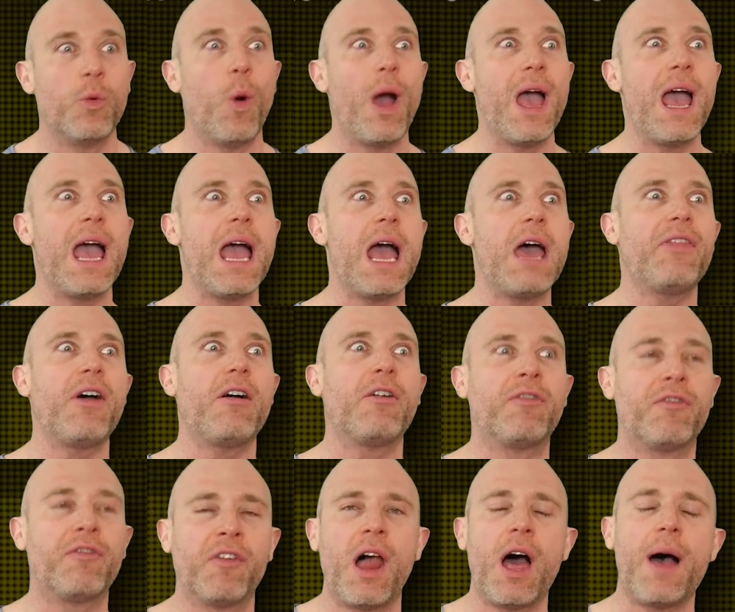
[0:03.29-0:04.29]
Where the
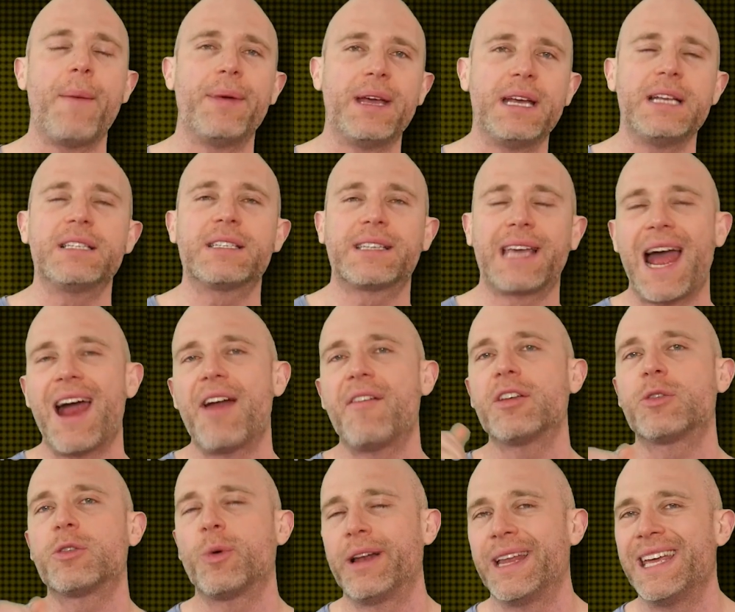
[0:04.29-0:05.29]
flub is
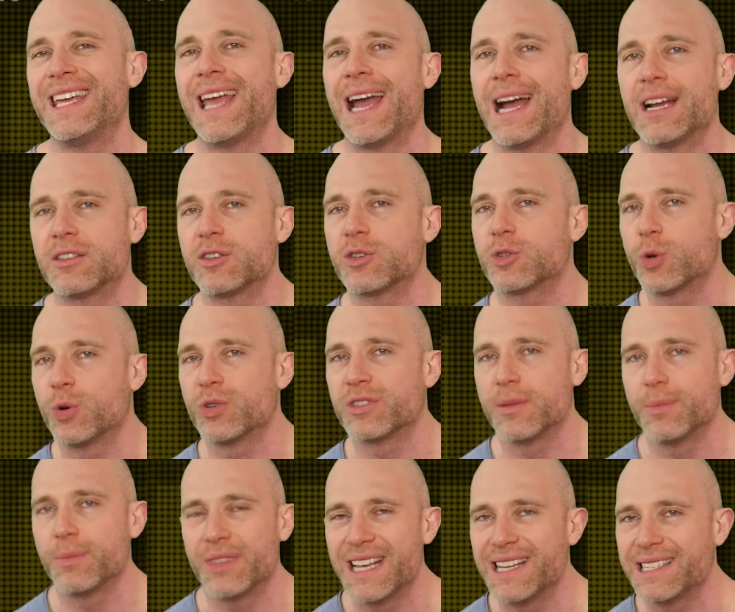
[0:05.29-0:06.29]
Gareth? Well, he had to sort
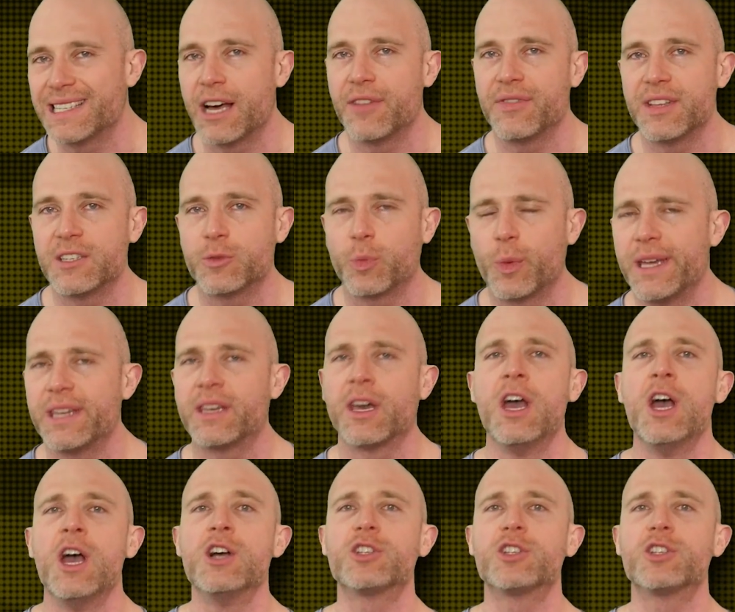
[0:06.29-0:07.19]
some things out this week.